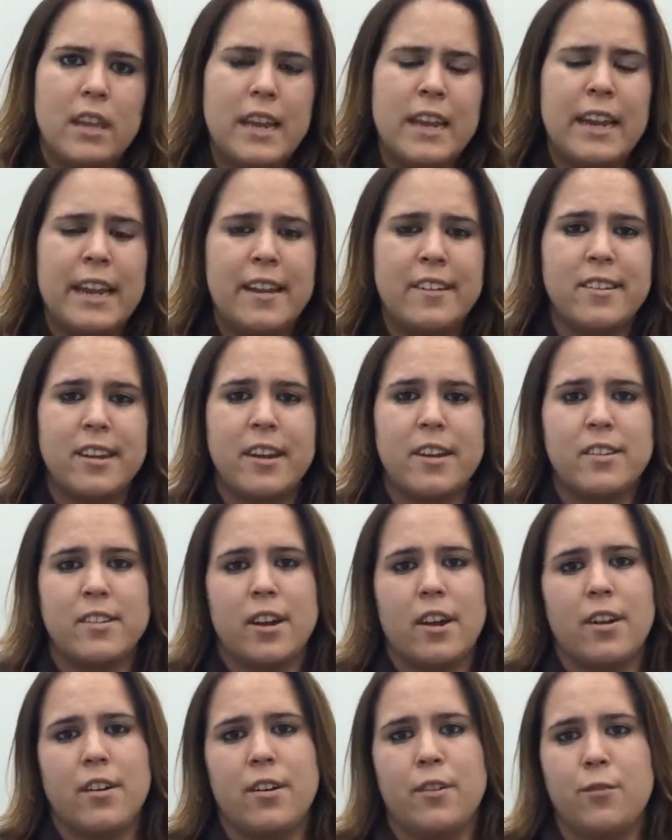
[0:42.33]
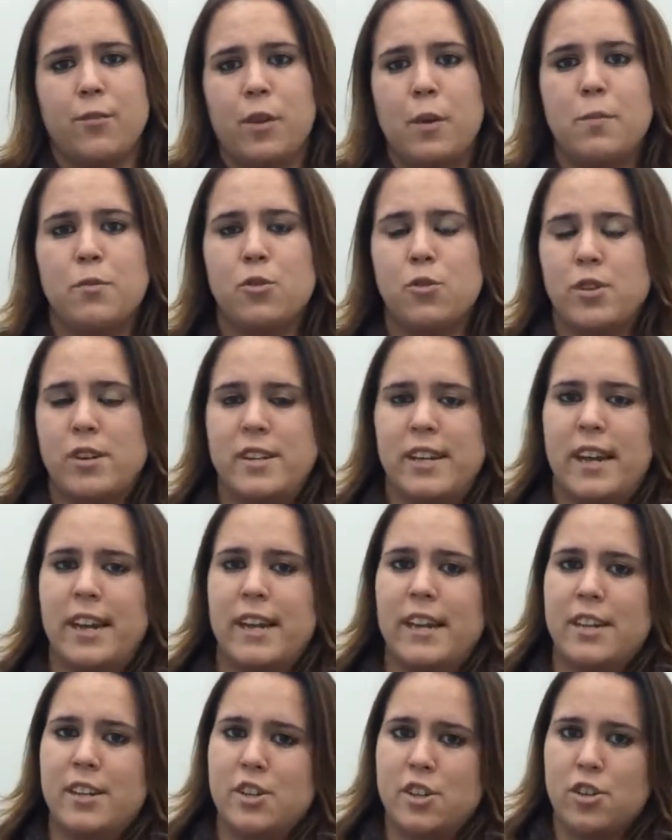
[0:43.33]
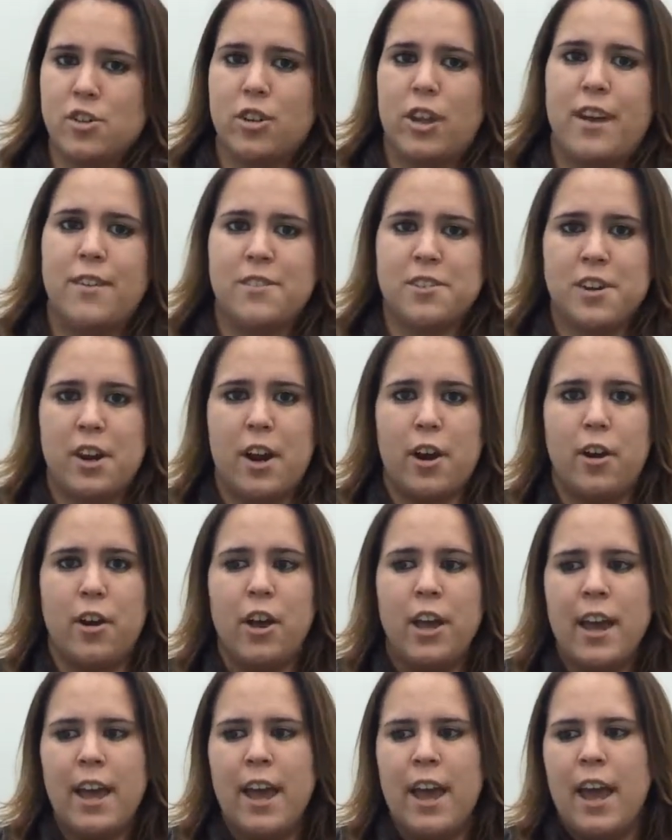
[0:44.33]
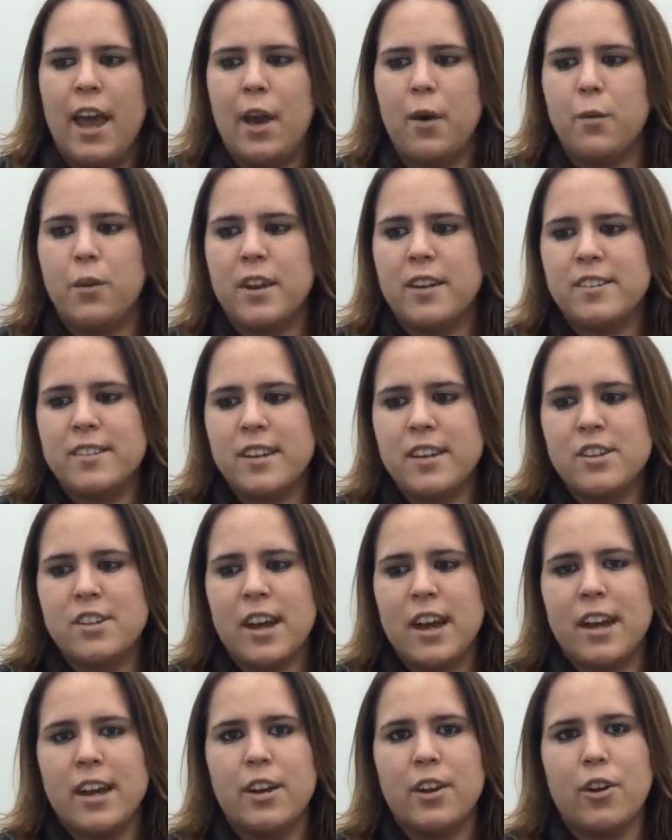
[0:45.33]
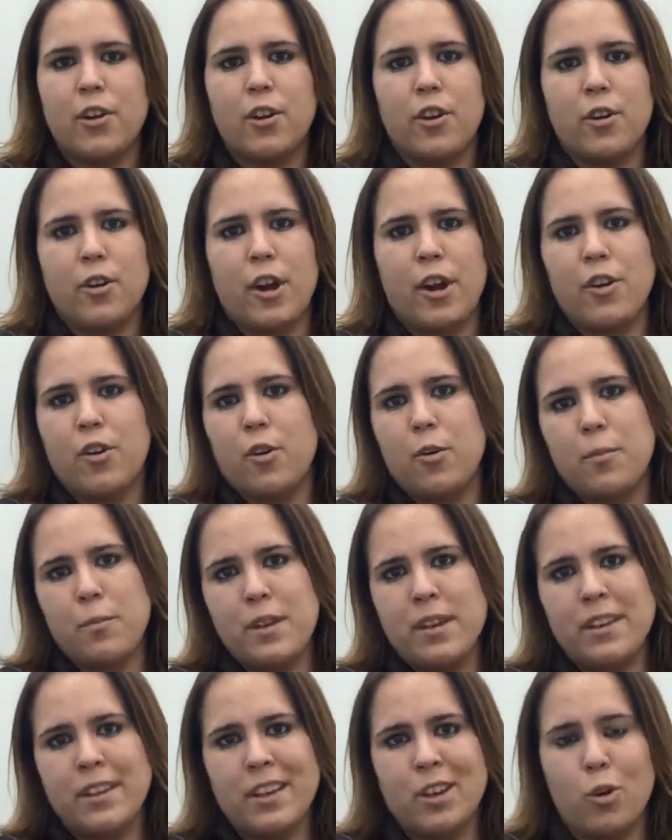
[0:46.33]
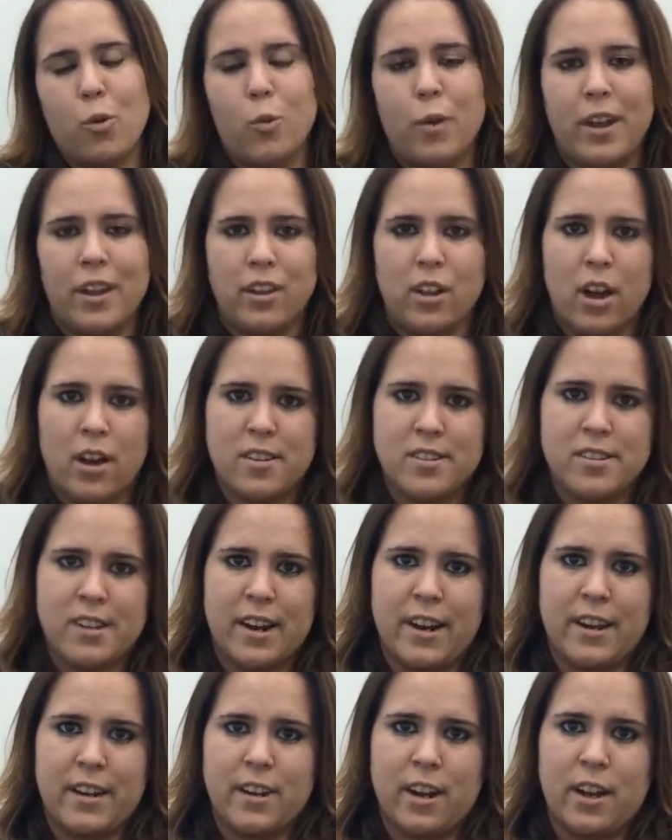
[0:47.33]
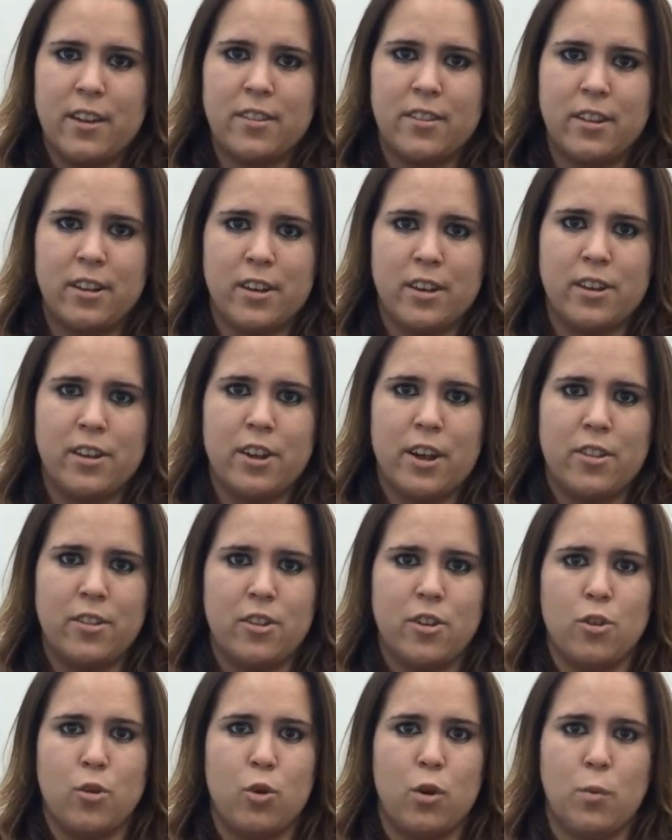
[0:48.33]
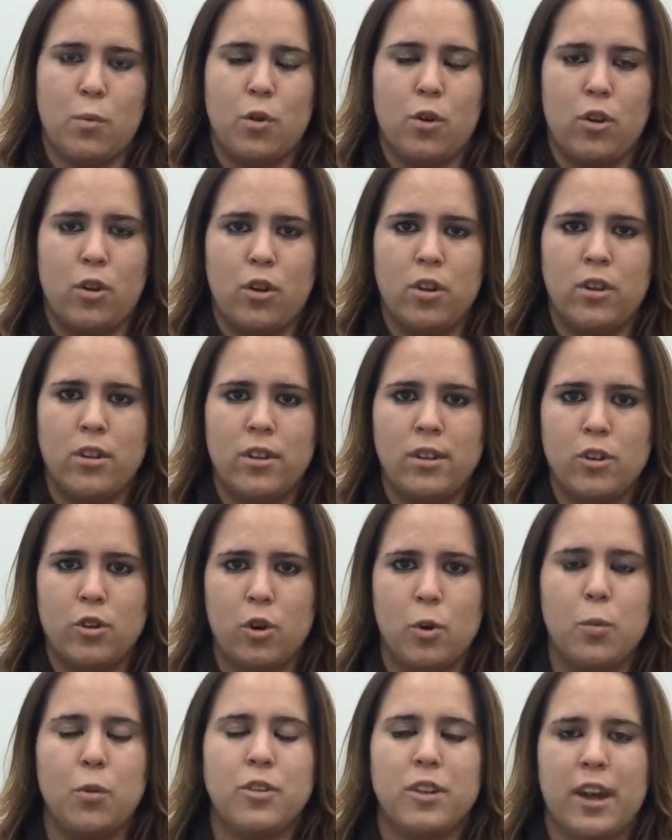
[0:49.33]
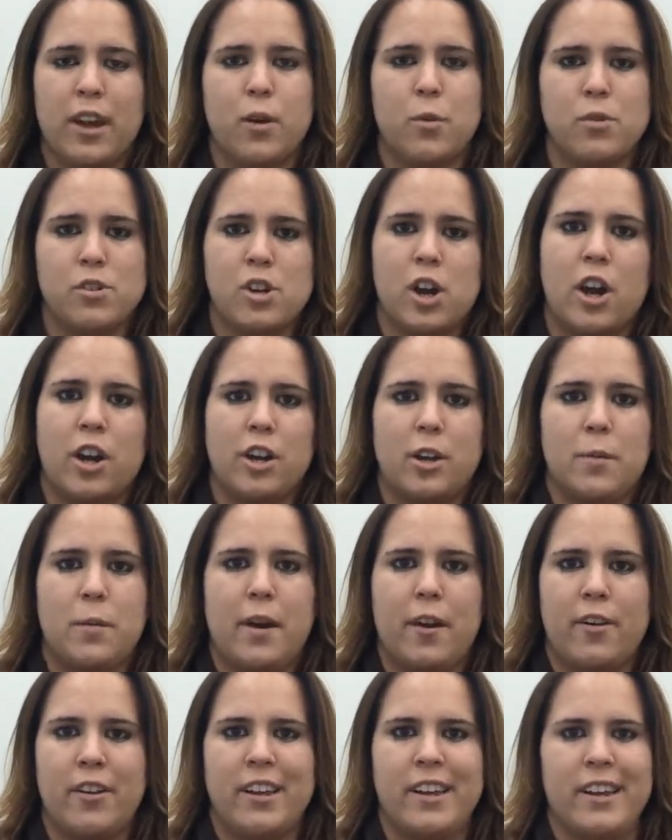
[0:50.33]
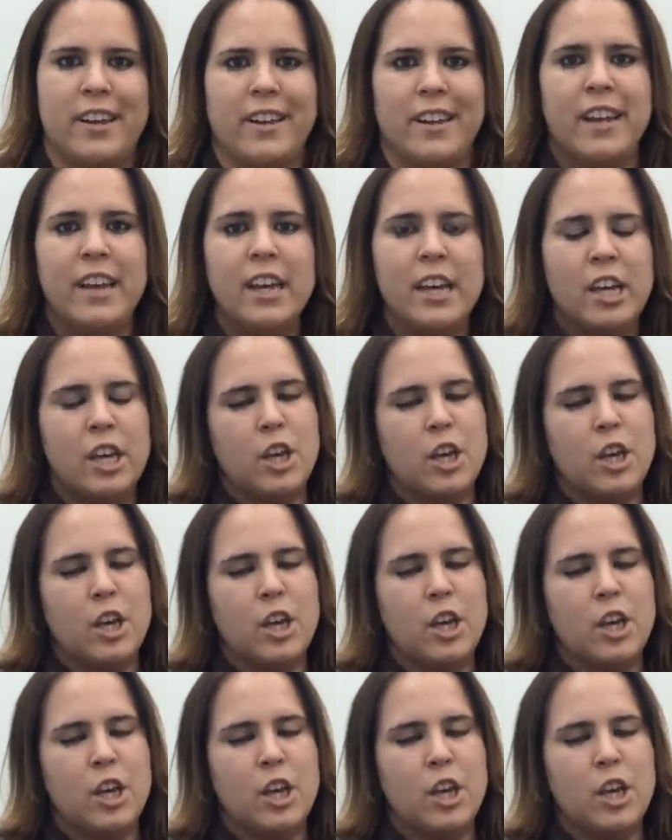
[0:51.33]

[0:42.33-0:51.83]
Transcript: an anti-inflammatory diet into your lifestyle. And when I say diet, I don't mean like a weight loss diet, not the normal diet we're talking about in